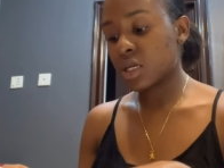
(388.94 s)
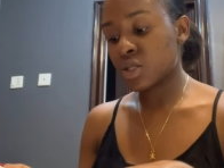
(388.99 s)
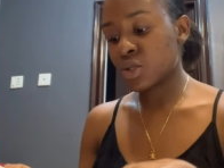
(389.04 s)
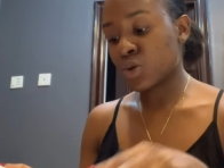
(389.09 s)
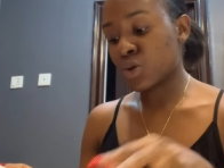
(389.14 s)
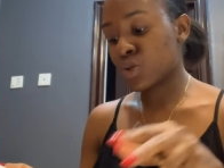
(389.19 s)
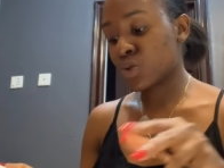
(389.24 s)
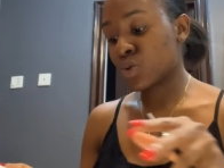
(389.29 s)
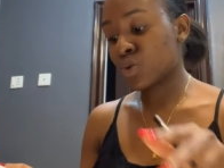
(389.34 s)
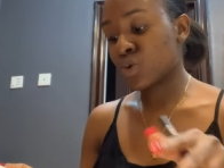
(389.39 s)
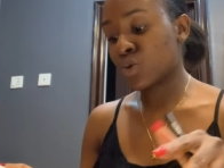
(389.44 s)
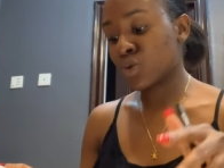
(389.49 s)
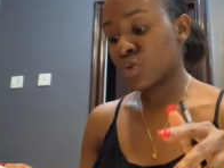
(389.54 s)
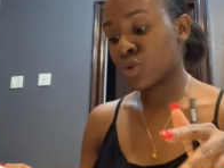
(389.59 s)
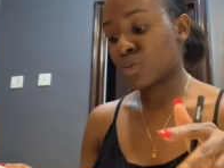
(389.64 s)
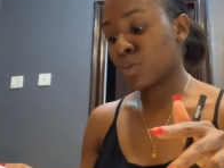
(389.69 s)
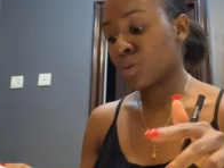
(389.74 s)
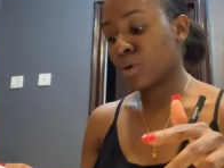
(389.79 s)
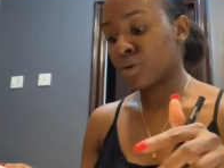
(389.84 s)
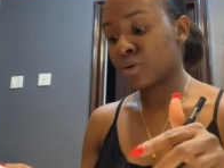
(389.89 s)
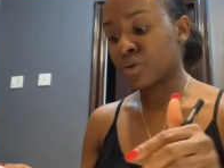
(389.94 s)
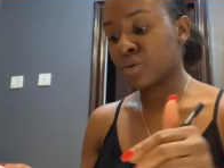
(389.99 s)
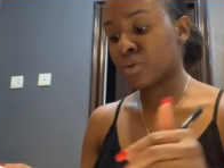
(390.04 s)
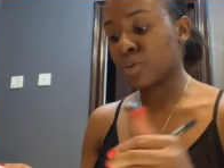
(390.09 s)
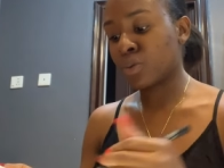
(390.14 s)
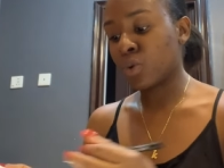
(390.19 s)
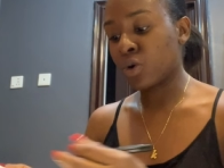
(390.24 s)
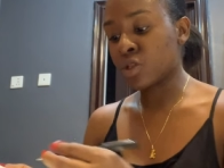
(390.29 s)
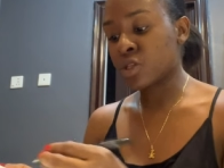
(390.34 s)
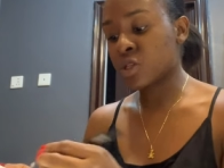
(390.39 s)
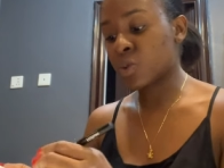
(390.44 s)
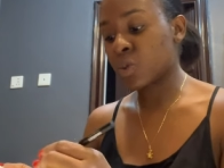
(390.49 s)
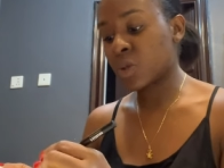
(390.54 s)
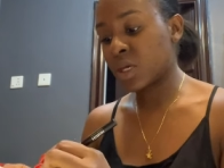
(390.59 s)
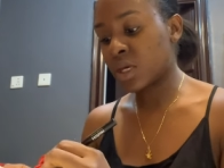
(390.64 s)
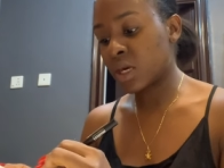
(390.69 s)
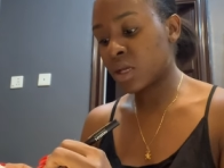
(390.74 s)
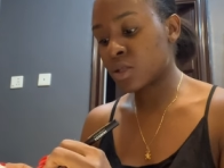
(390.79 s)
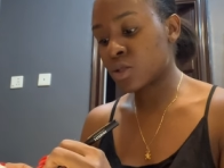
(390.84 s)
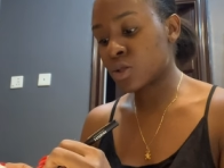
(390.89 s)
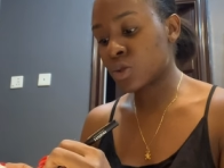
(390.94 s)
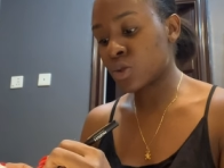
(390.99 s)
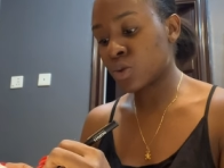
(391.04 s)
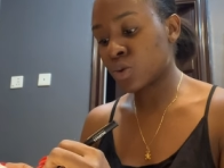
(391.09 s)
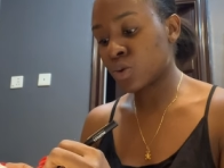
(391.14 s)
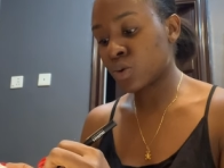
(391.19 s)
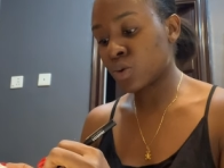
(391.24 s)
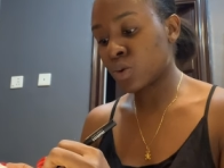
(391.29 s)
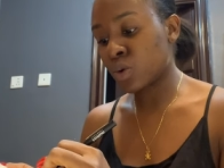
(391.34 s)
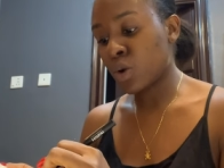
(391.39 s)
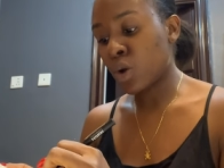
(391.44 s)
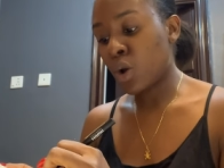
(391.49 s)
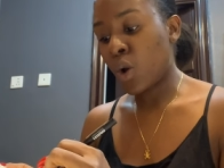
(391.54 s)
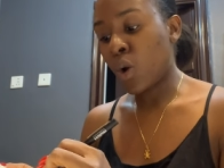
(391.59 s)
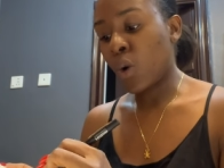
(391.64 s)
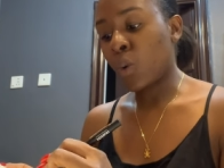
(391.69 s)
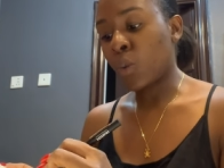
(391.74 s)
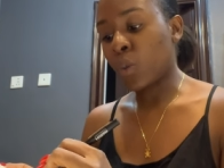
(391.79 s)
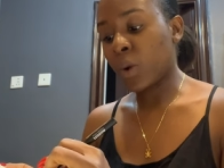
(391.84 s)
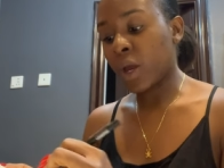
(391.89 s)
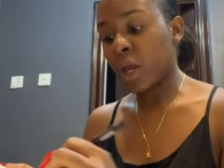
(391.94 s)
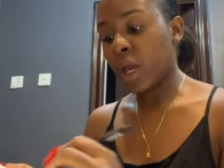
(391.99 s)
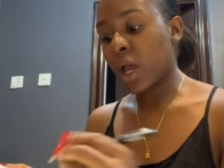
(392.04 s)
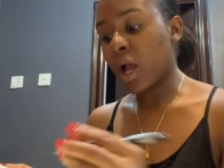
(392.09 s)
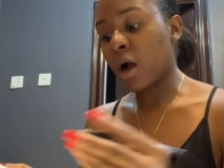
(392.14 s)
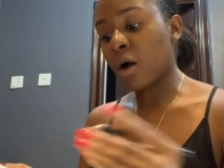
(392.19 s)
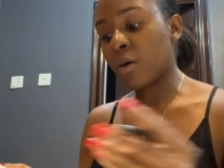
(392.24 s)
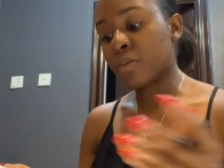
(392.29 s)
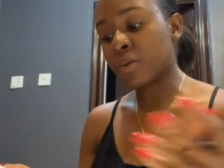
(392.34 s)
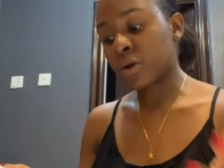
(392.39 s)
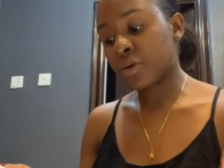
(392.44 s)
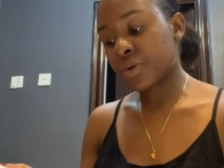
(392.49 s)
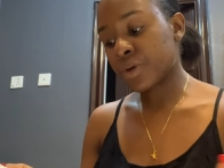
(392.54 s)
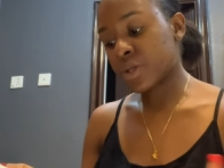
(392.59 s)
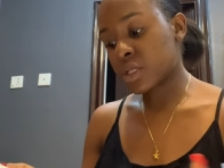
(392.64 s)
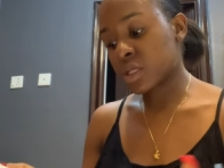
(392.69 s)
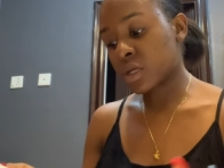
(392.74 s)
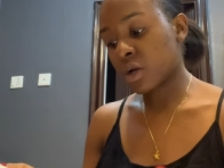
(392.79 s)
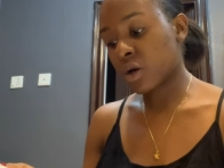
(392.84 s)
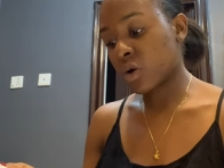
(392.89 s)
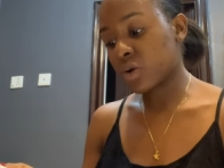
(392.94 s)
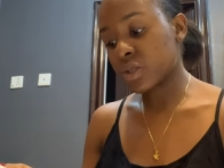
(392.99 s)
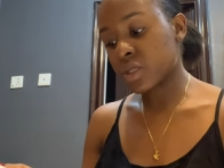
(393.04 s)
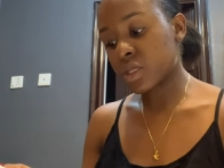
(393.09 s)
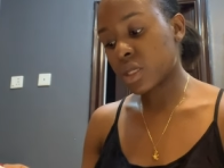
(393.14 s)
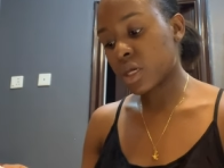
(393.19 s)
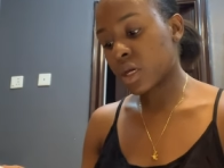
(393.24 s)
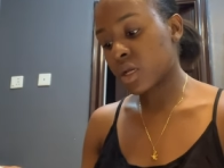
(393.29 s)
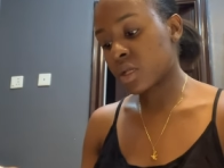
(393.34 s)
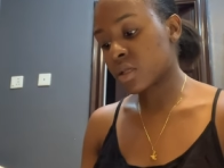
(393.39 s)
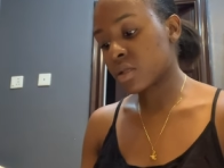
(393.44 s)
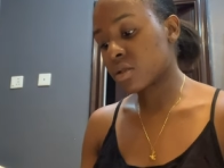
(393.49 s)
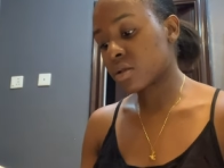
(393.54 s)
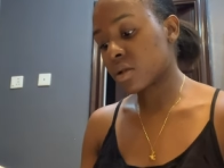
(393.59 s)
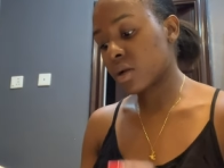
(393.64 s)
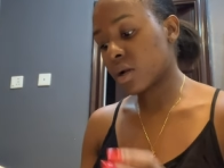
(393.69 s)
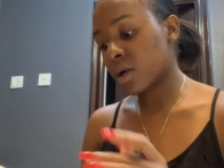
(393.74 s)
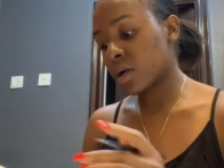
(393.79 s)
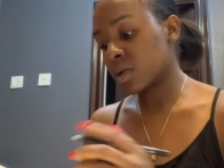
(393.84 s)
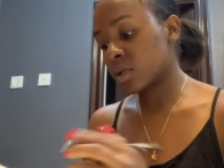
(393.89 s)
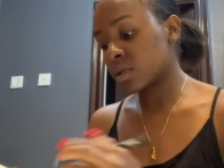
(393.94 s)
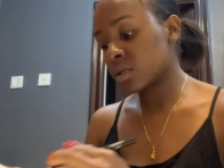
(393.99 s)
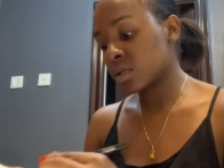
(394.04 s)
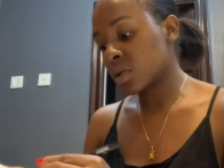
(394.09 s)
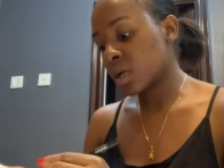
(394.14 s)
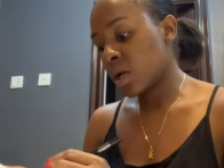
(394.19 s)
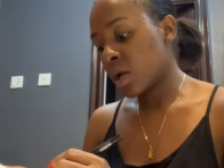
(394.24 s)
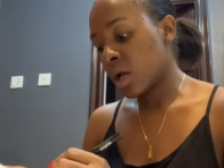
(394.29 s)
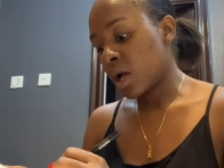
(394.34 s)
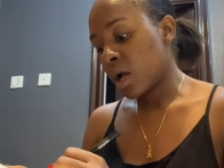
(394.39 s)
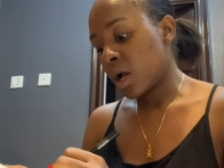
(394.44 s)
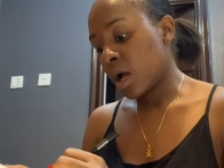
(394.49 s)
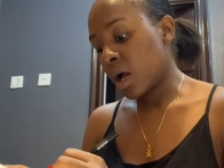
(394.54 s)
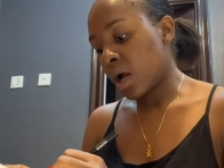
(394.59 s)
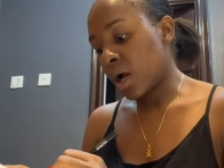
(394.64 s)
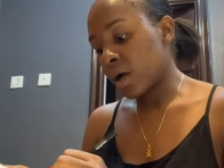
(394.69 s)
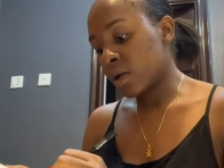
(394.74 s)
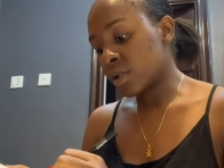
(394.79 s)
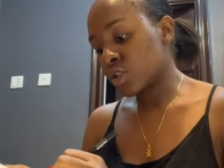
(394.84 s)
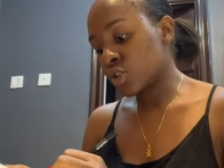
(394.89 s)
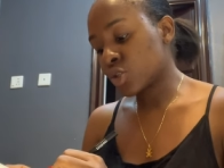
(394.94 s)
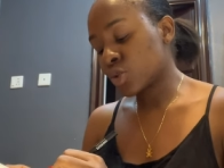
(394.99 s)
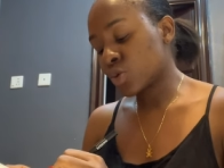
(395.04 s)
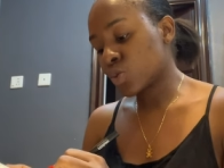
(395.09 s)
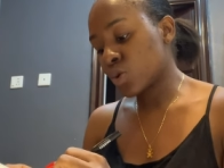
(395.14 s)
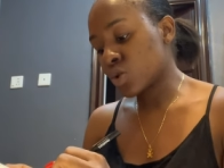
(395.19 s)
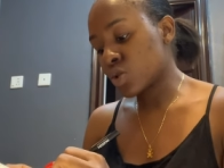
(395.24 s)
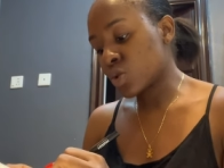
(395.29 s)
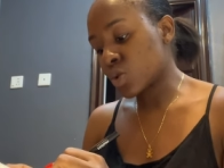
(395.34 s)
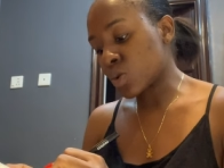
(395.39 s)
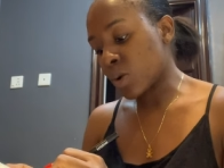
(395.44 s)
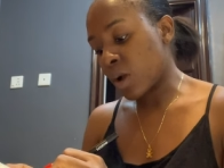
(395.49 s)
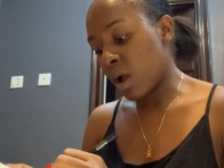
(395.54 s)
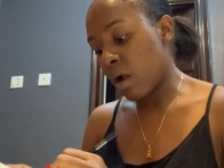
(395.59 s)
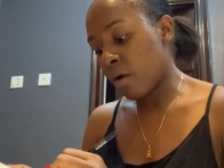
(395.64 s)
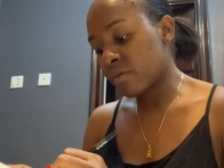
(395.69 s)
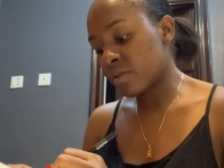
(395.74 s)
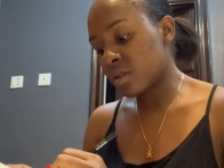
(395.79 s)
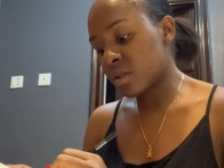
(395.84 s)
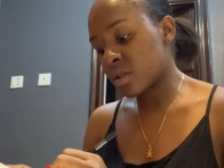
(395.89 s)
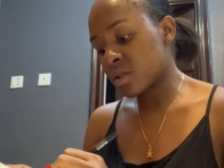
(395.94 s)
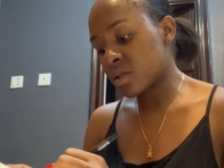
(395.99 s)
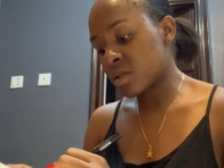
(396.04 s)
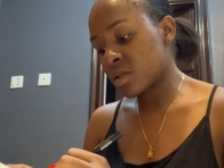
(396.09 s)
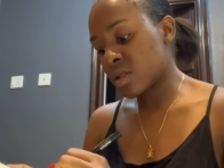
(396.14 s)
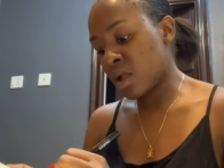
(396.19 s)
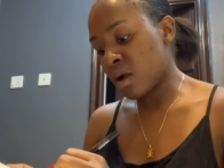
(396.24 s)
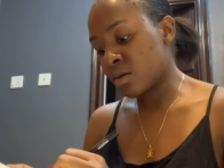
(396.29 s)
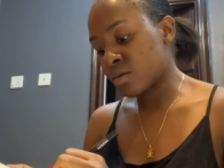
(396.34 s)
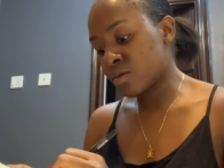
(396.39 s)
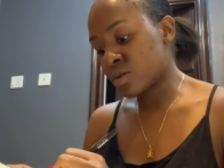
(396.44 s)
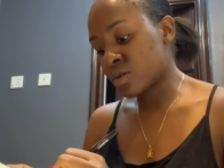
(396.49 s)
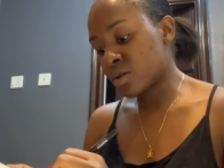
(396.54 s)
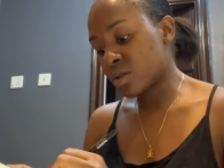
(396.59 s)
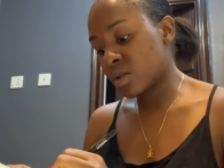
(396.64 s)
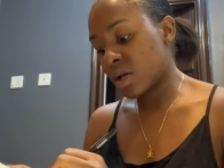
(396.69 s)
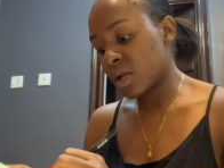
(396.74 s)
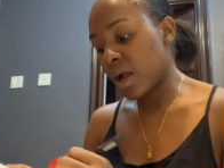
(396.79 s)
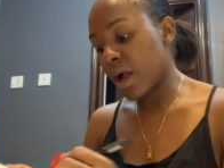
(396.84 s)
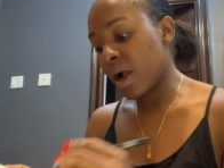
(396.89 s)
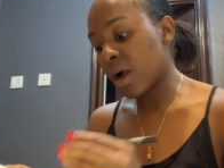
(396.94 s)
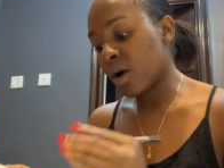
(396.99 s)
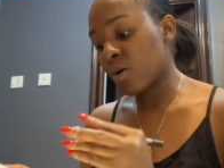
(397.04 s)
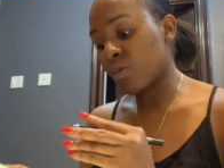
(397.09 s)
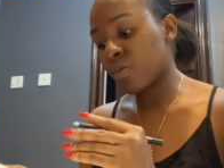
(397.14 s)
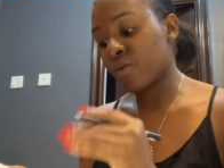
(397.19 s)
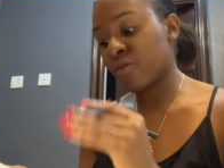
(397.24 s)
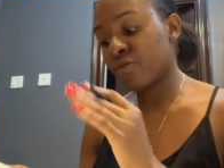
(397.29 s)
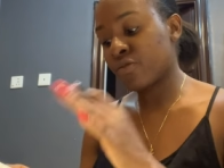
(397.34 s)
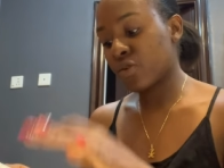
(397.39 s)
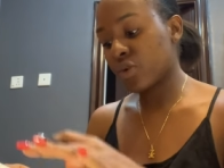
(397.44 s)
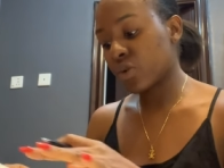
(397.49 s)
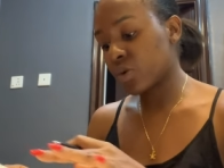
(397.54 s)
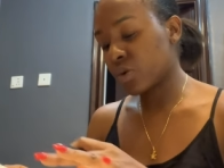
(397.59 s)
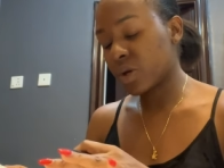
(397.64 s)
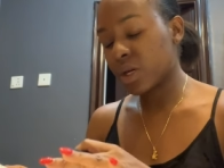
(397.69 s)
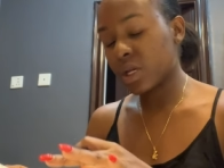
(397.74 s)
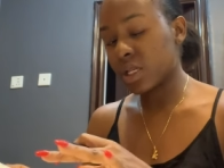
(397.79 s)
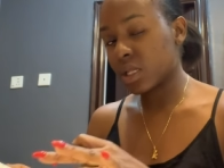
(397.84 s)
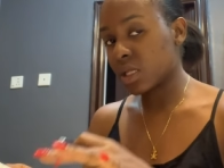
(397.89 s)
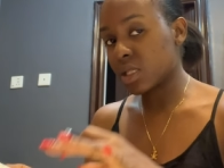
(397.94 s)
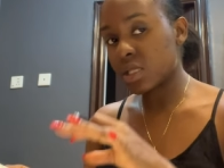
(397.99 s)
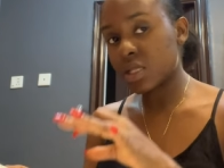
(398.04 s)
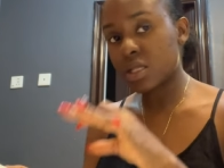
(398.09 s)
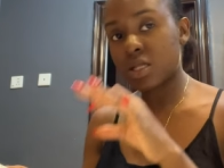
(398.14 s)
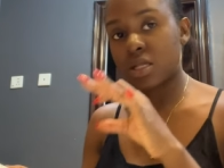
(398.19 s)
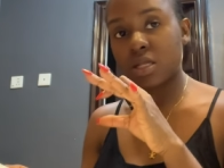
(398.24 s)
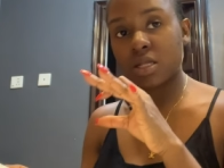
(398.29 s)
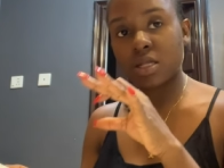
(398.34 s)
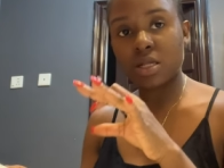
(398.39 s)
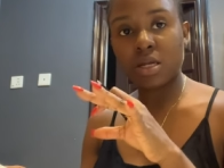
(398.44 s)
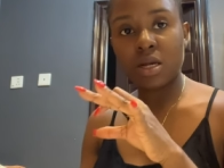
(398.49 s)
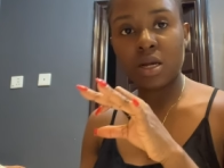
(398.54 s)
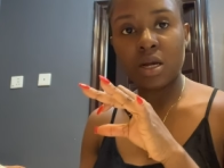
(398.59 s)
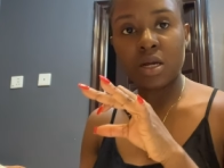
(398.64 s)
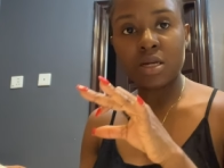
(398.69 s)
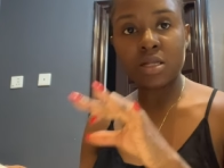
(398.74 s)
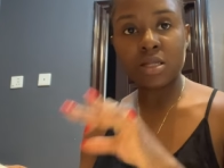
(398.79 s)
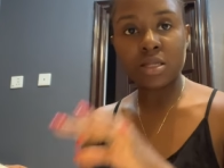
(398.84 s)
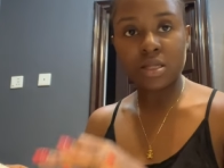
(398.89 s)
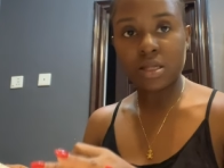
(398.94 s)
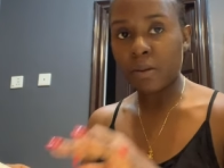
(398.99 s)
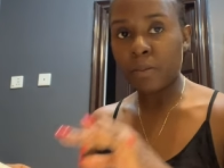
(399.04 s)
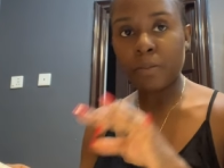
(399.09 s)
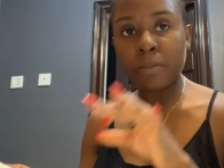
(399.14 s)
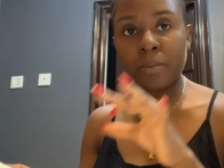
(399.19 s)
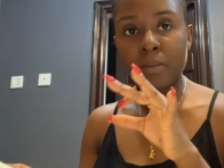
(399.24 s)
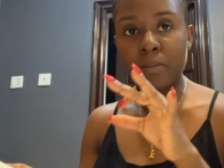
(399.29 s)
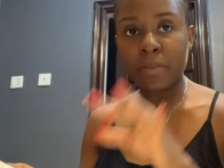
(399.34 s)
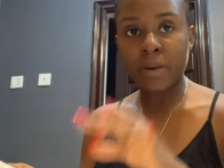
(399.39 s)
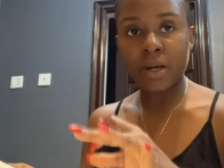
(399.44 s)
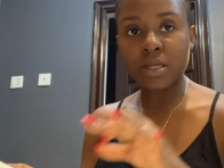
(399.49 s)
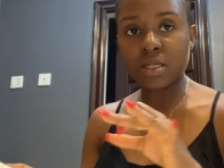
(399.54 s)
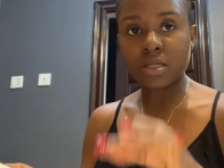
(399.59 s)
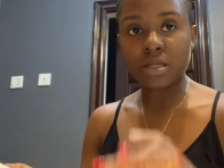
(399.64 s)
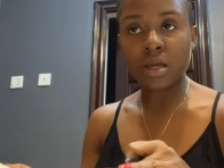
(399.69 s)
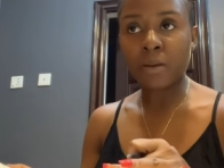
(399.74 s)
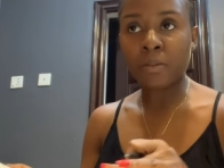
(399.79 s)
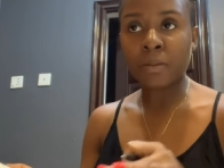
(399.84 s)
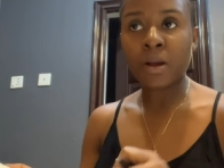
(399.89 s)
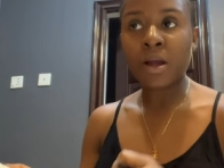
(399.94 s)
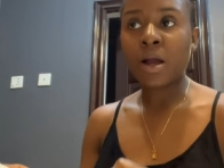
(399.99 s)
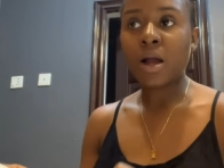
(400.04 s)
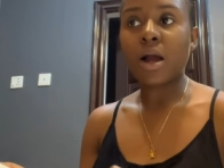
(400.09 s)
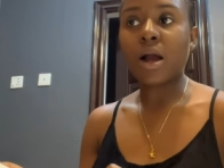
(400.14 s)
is going to go tomorrow once we get to where I'll be creating content, and I just want to have this down so that I'll be following it step by step.